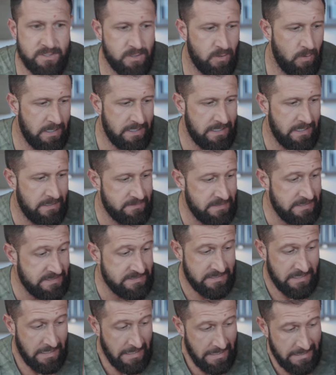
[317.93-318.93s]
So I got
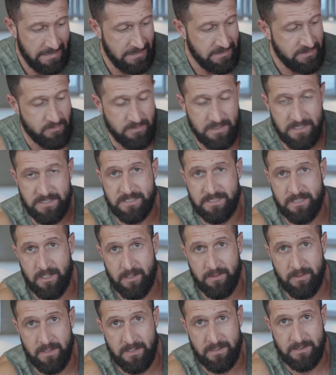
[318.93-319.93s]
these, and I don't
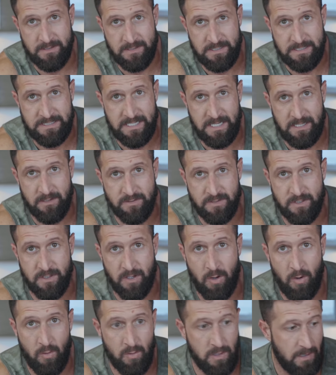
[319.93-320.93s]
necessarily think that these handles are
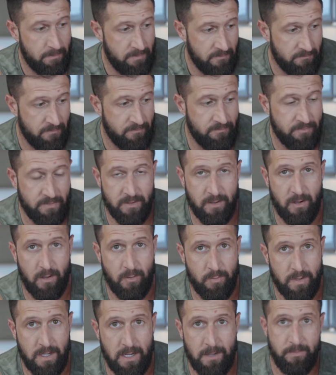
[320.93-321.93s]
gonna hold up if I fill it all
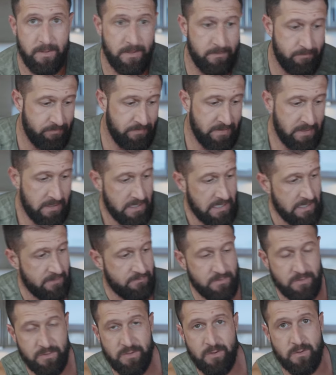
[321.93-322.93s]
the way up, but
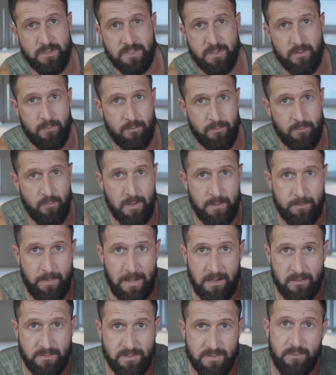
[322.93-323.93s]
if you do, it's over 40
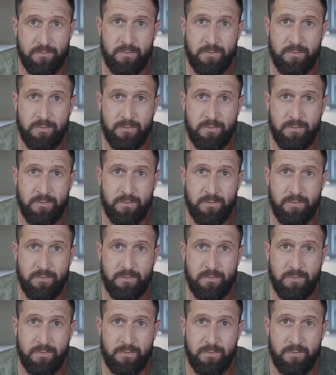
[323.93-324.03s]
pounds.